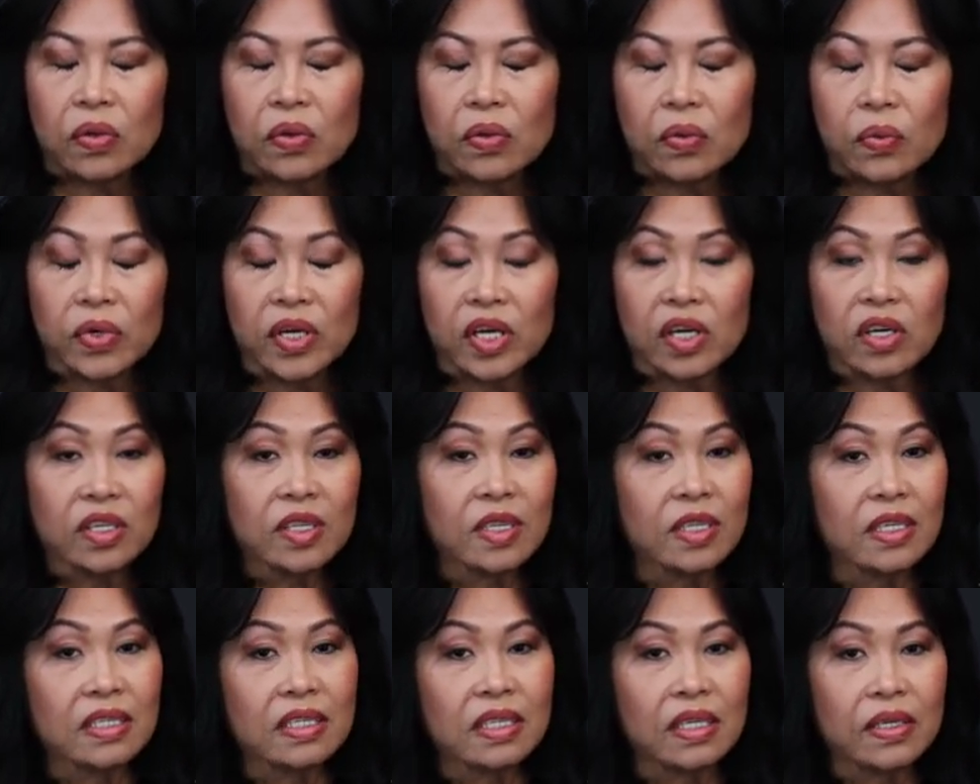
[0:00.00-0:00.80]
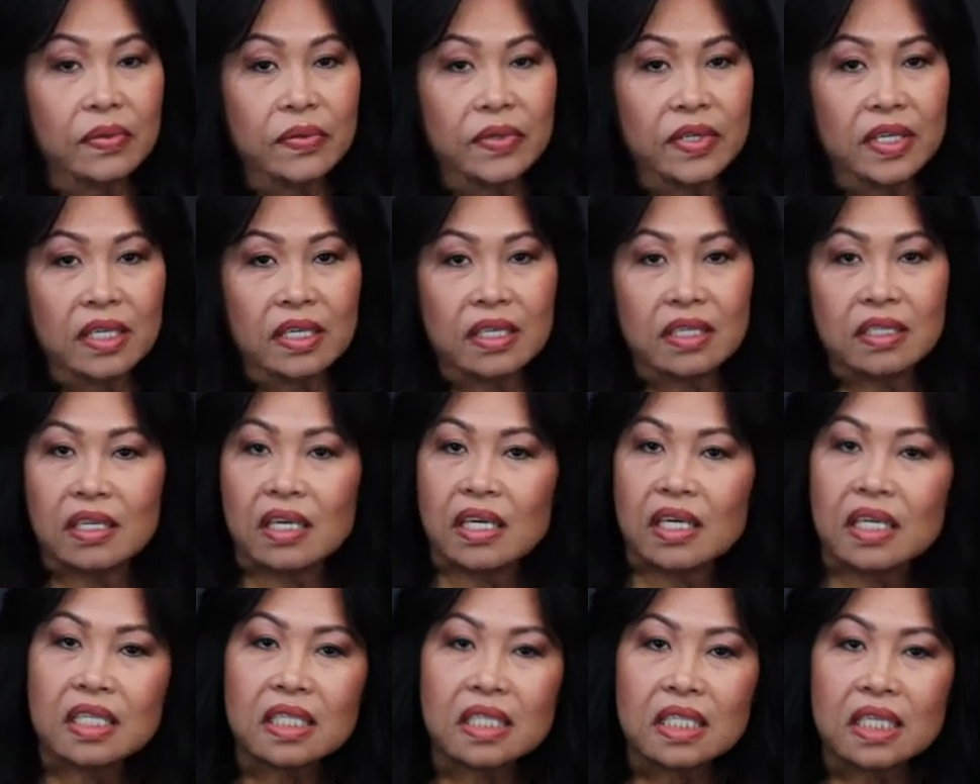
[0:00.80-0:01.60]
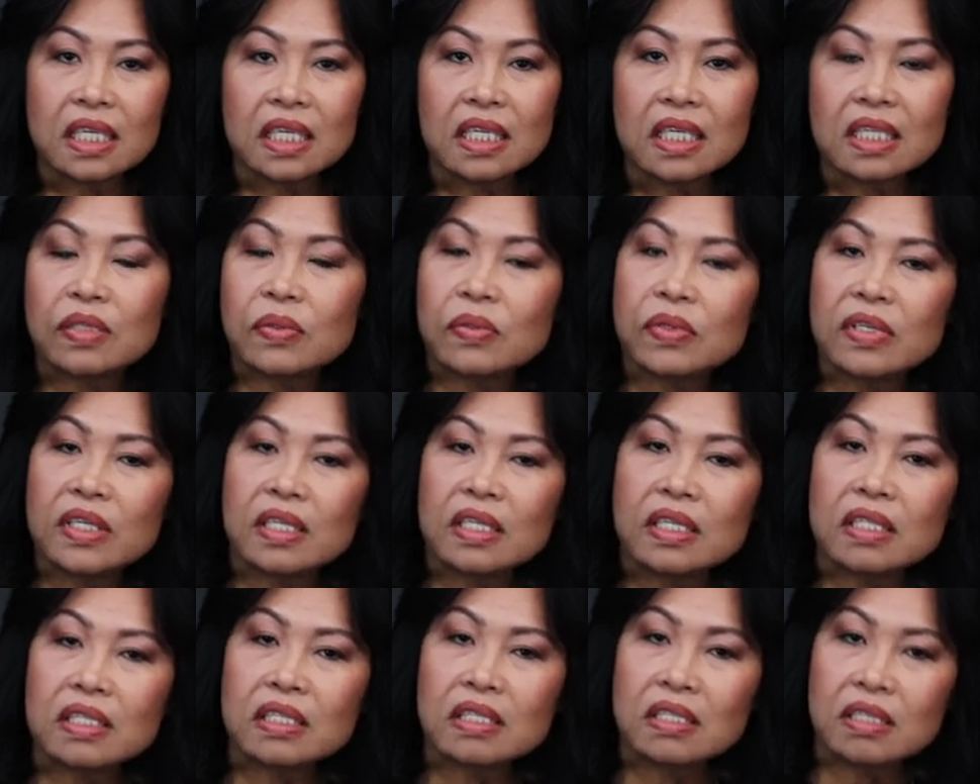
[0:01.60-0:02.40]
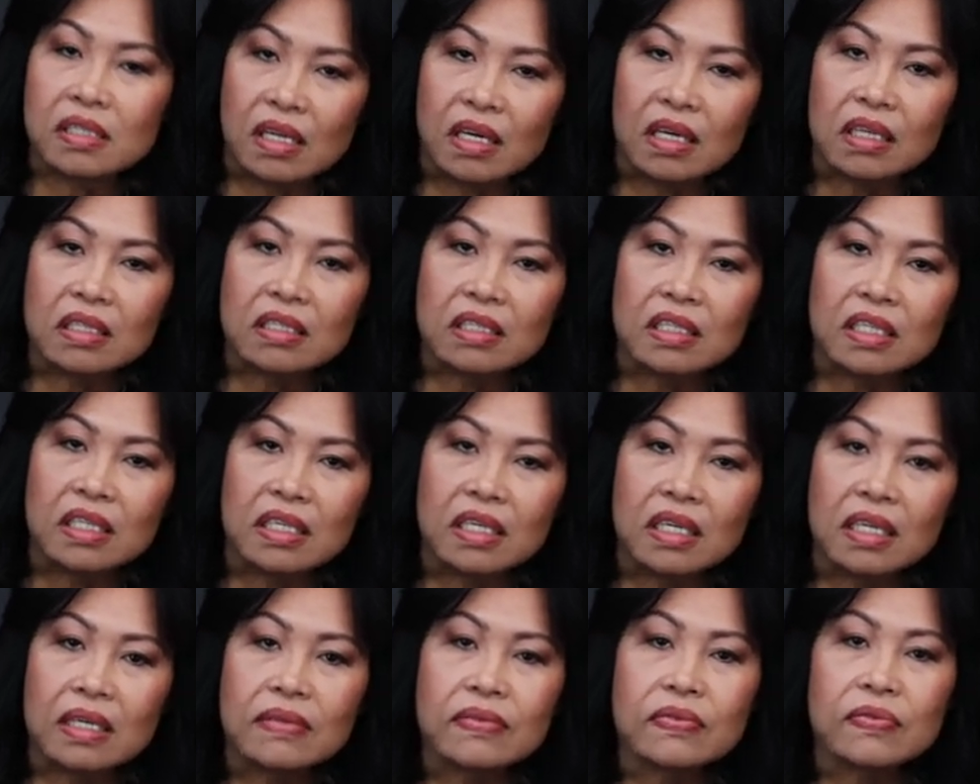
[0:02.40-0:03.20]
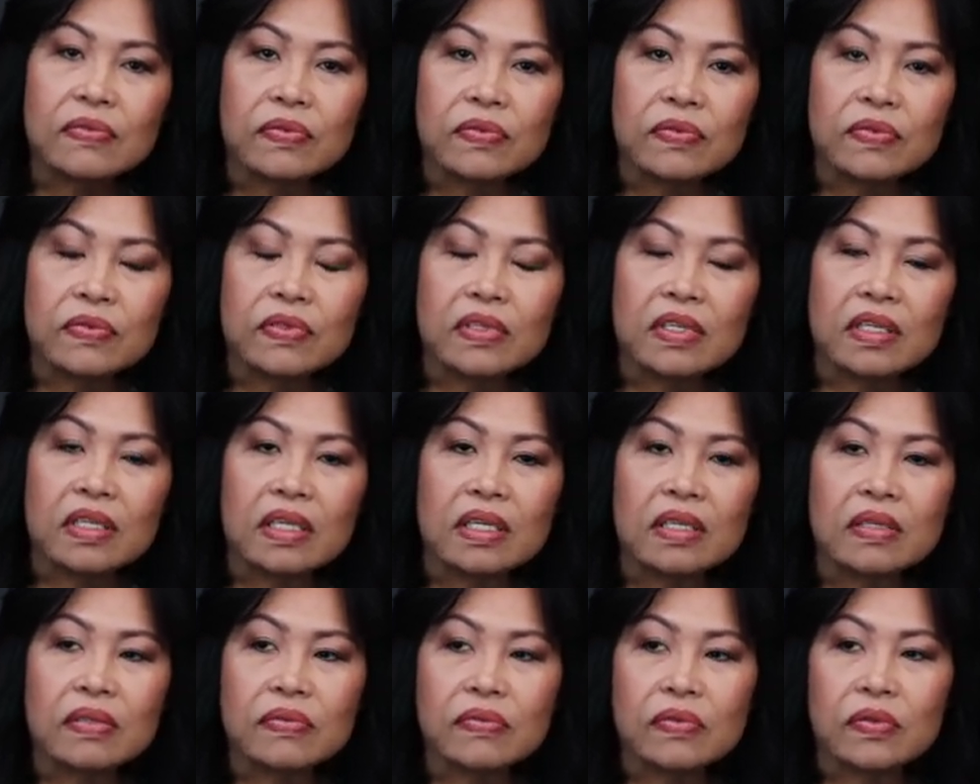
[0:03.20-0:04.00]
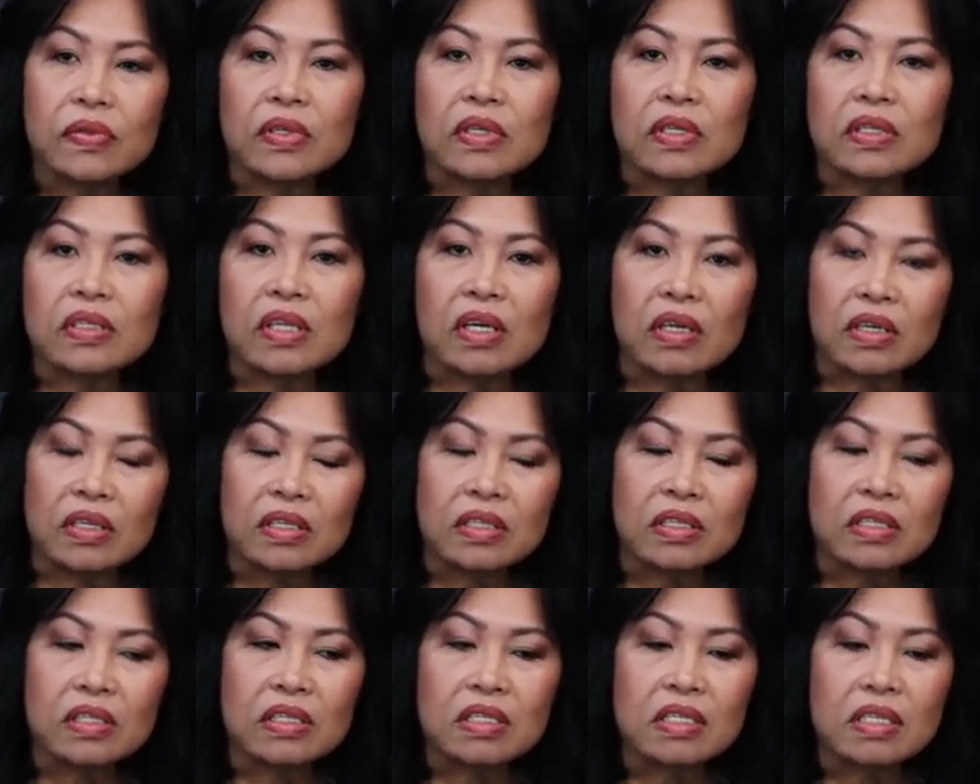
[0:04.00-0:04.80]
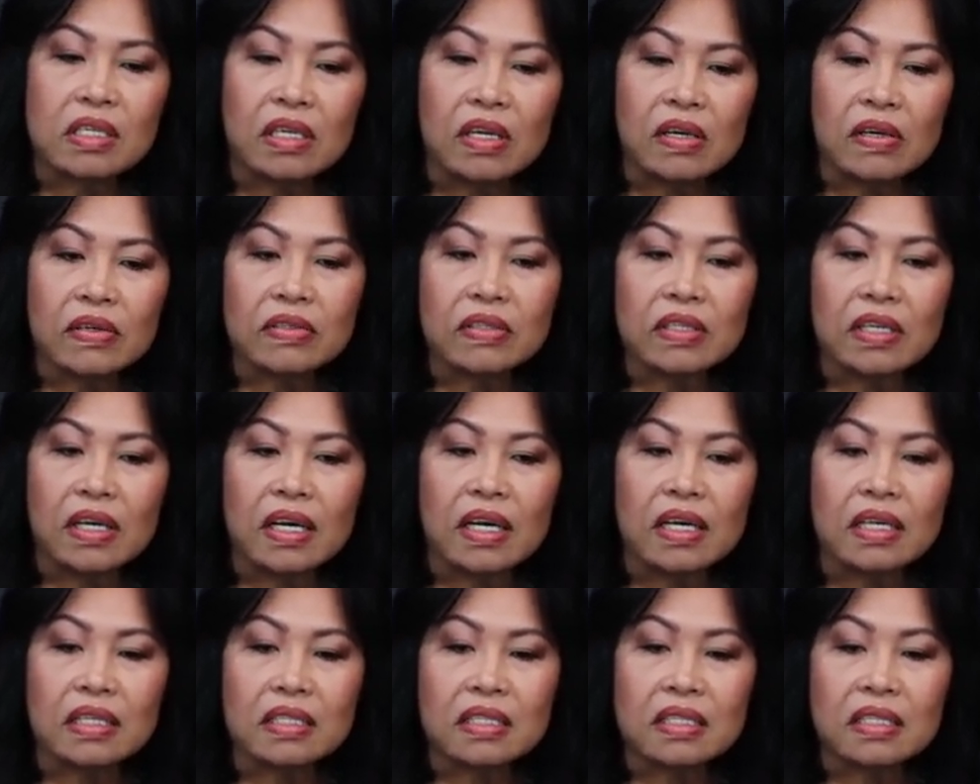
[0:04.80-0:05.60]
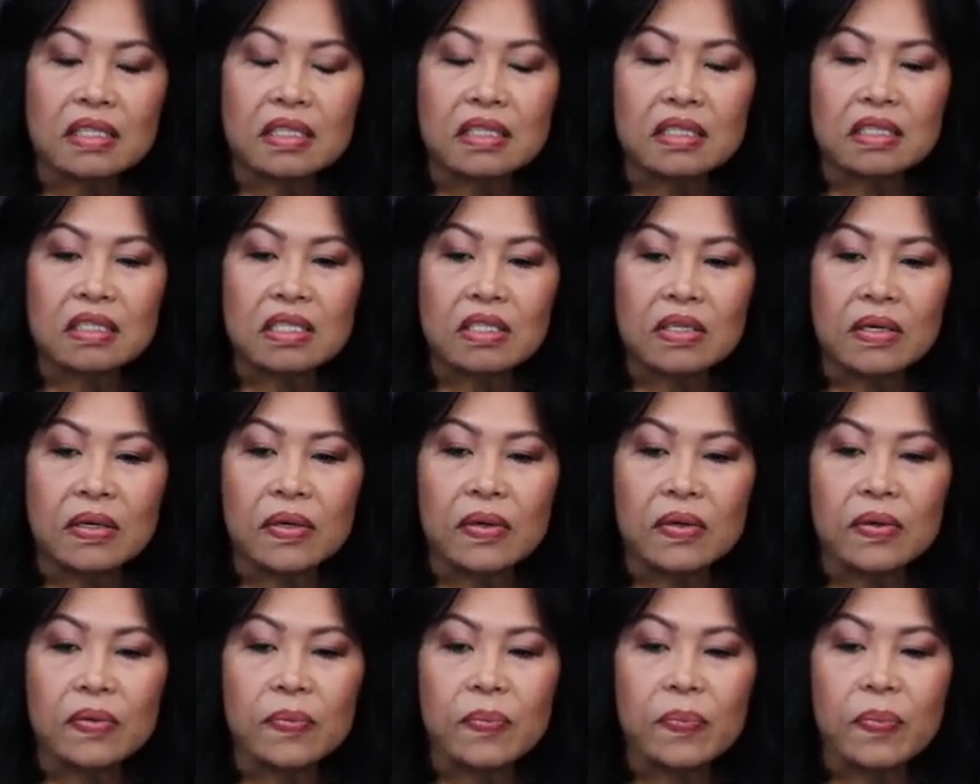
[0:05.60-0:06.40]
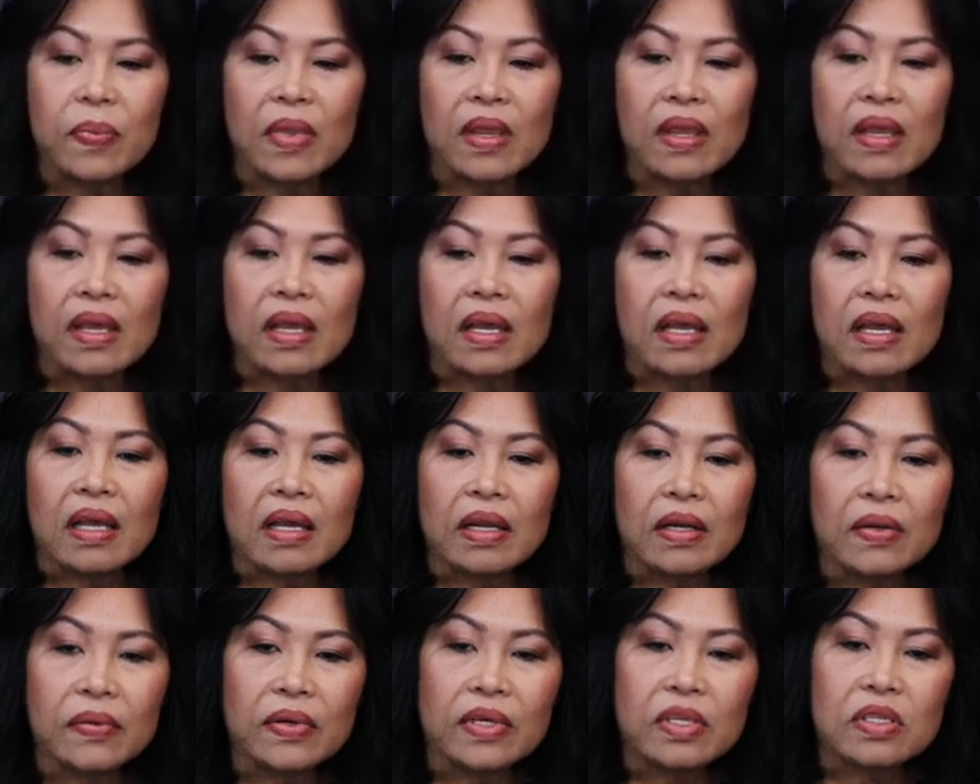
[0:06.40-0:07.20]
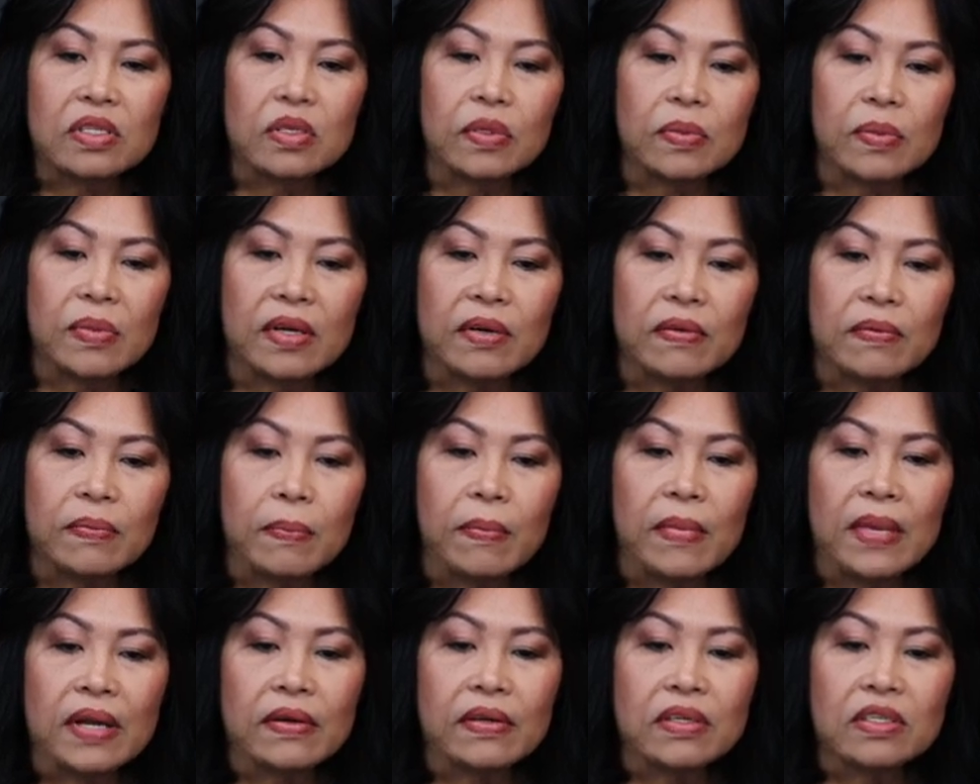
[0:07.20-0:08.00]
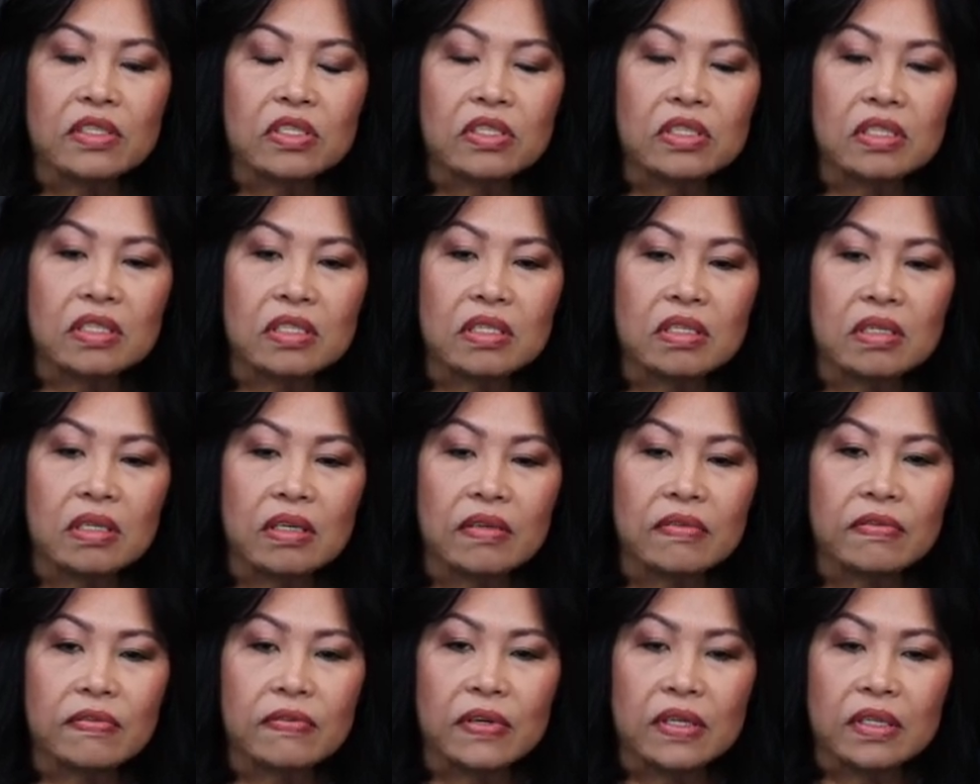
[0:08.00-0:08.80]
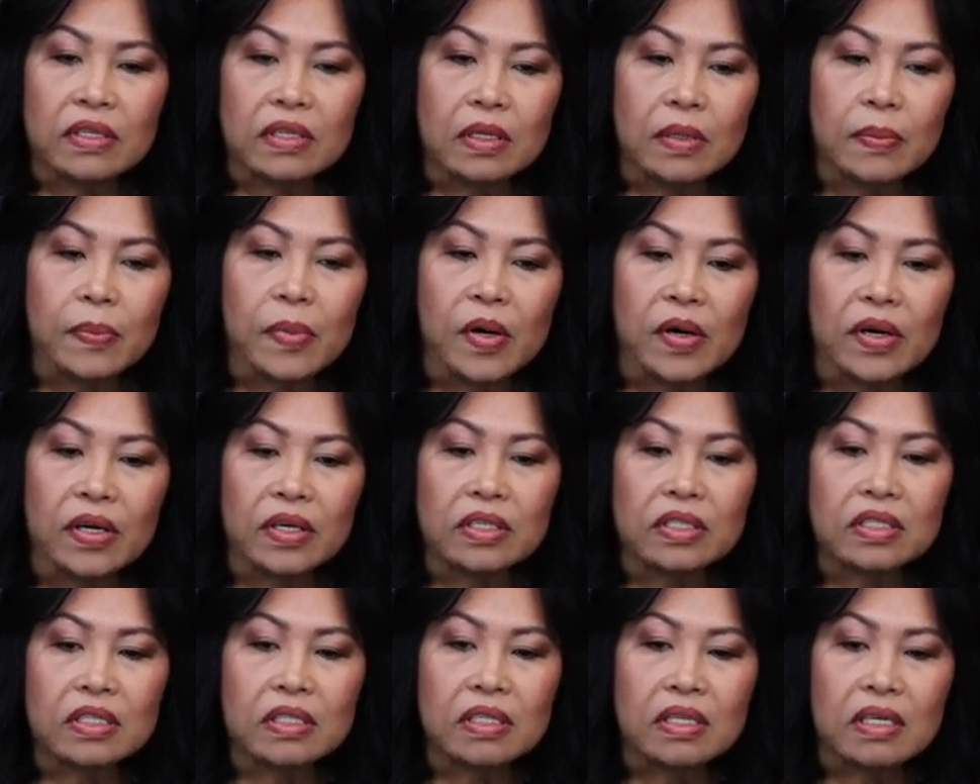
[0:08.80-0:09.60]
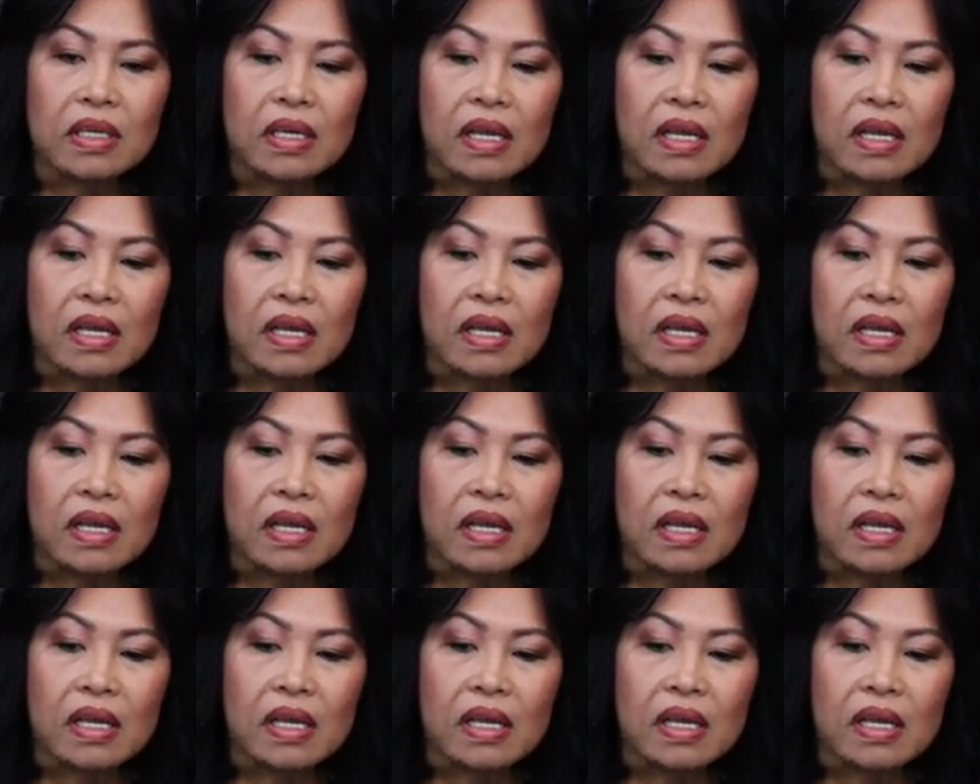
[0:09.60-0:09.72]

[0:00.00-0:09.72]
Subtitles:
we all think that we are ugly and we are just not good enough, for others and all that. And so, anyway, so my marriage just started falling apart.